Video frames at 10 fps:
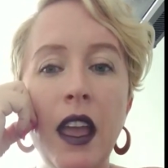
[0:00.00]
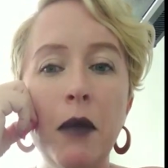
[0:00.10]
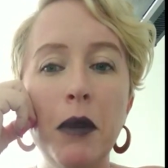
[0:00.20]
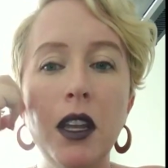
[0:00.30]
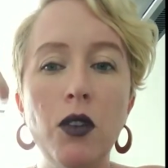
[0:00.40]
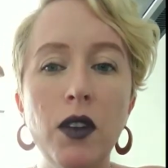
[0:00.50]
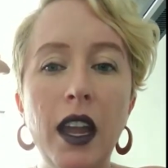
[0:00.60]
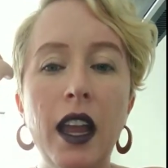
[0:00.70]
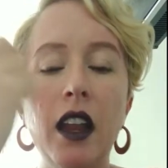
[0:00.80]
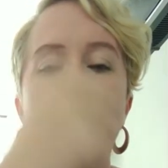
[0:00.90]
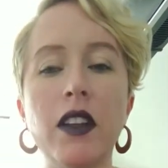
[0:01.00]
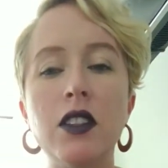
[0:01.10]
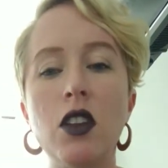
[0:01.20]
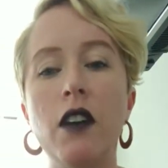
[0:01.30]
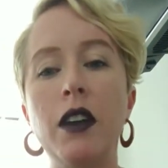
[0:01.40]
and being creative and
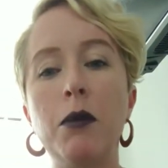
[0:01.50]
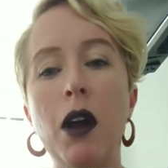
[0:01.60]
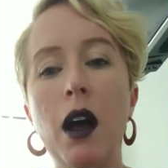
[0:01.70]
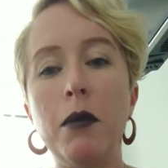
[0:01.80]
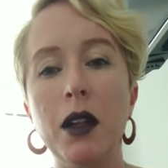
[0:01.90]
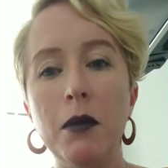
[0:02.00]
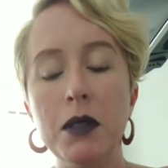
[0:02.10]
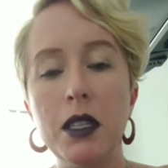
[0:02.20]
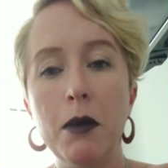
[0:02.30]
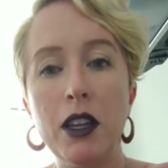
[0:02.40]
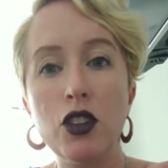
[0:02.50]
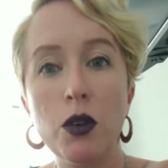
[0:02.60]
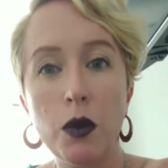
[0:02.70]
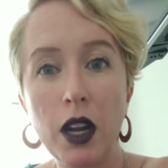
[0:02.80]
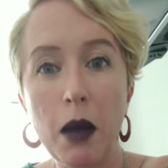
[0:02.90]
solving problems to make
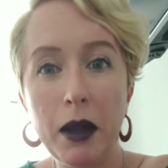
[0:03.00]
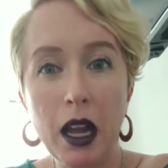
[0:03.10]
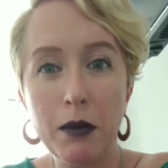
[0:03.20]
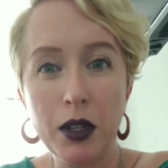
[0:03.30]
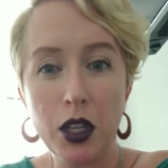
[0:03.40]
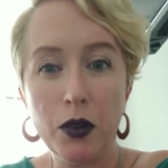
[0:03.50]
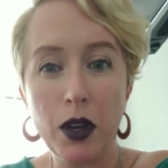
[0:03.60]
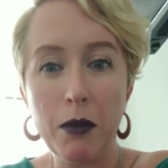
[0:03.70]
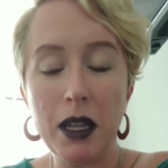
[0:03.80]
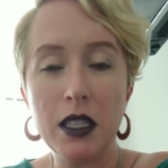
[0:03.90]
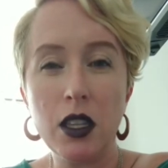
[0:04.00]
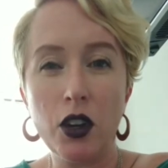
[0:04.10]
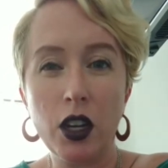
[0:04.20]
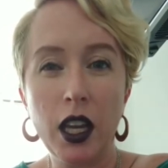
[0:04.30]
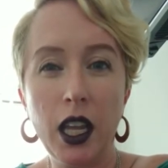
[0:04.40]
sure we're coming up with agreements that
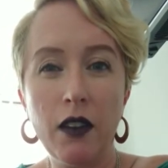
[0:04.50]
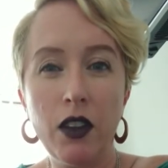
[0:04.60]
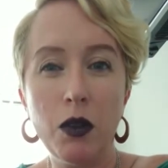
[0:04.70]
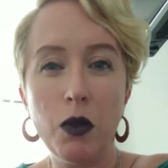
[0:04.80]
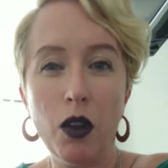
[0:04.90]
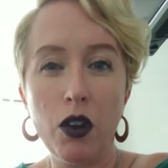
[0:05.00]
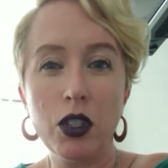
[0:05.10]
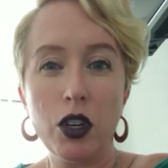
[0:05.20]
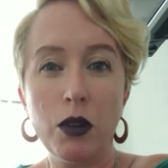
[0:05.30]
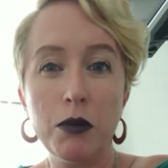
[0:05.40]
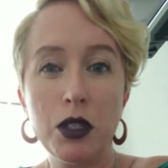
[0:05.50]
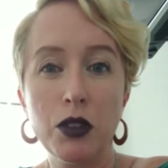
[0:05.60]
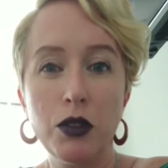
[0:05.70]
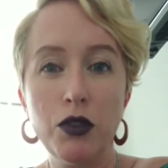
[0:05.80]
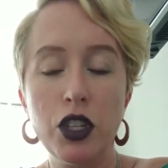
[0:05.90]
are going to give you long-term
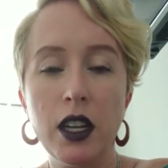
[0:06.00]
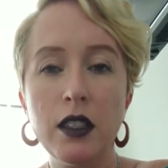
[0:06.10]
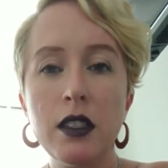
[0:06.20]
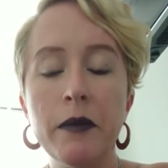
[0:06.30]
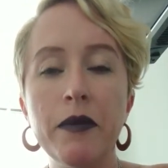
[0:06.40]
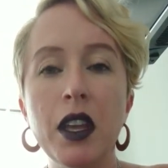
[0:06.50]
solutions.